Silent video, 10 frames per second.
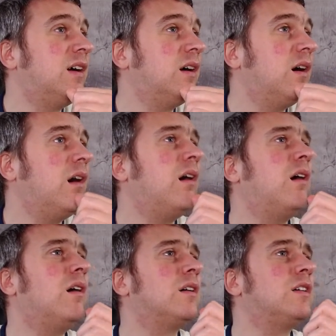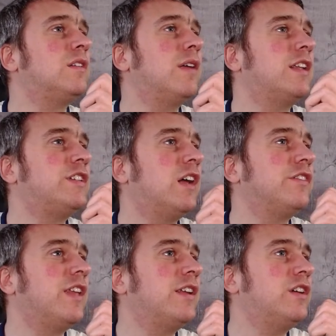Oh, could have had a chance
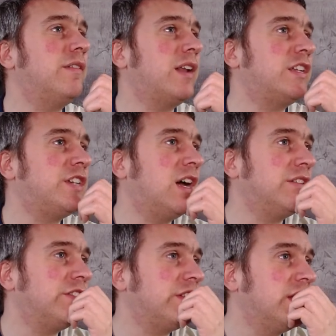then. Could have had a chance.